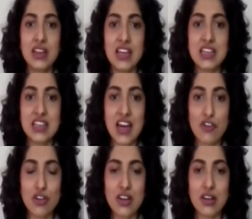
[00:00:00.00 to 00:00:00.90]
The
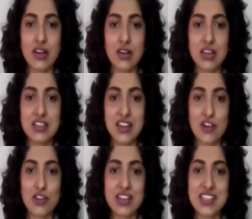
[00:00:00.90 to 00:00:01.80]

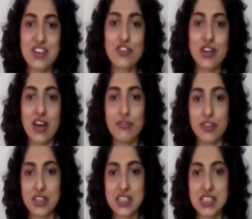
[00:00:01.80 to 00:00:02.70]
internationalization
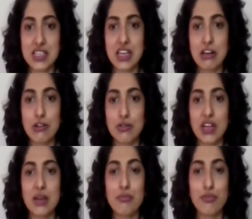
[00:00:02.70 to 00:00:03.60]
efforts
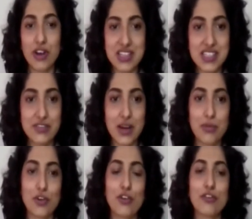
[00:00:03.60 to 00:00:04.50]
include impressive
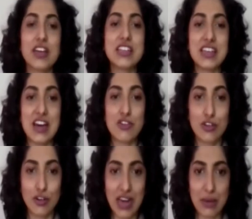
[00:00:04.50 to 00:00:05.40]
number of
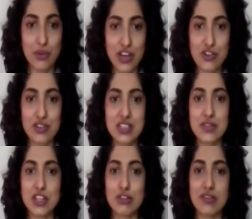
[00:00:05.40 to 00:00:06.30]
international collaborations
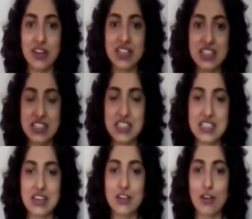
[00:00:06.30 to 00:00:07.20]
with
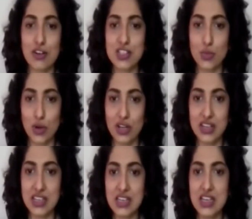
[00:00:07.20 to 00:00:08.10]
universities across the
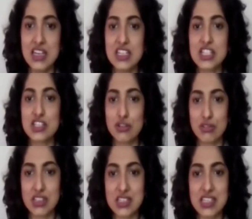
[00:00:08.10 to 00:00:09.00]
world,
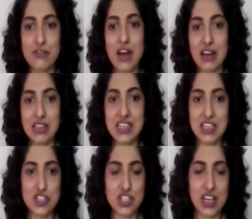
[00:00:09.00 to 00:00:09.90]
students and faculty
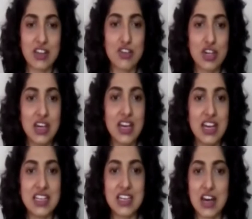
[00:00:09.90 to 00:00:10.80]
exchange,
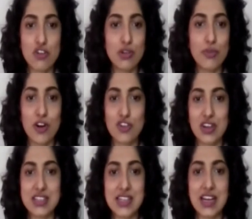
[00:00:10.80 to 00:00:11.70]
international
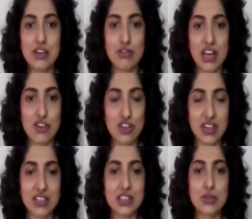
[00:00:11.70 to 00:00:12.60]
projects like
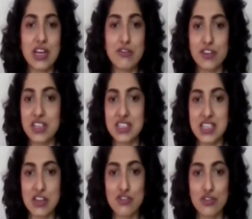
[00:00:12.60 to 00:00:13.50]
Eurasia, 21st
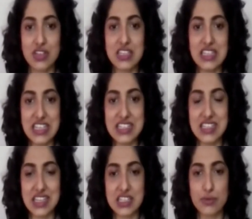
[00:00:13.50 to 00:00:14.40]
Century Teach
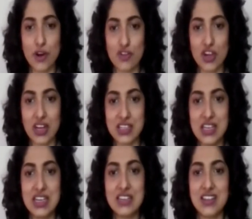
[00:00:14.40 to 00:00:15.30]
Skills Project,
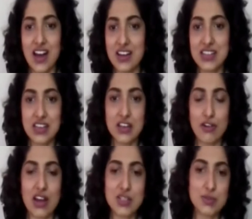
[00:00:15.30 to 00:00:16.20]
DAAD and
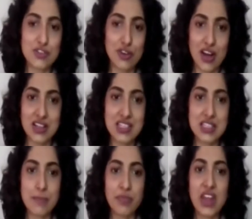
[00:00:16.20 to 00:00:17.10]
Erasmus
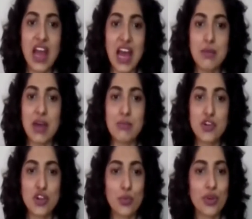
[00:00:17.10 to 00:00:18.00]
grants, and
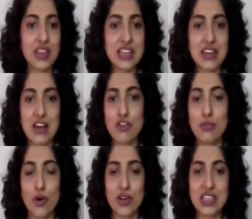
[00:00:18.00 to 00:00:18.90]
membership with
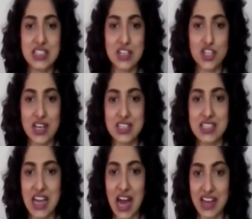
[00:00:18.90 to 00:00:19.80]
international bodies such as
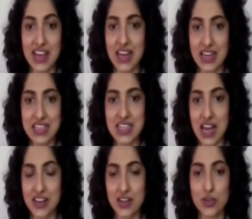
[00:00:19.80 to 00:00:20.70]
the IALS,
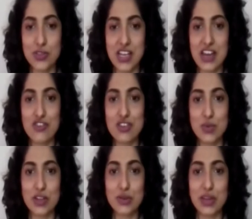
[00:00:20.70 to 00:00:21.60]
under whose aegis
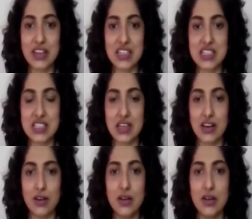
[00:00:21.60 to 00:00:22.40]
we are doing this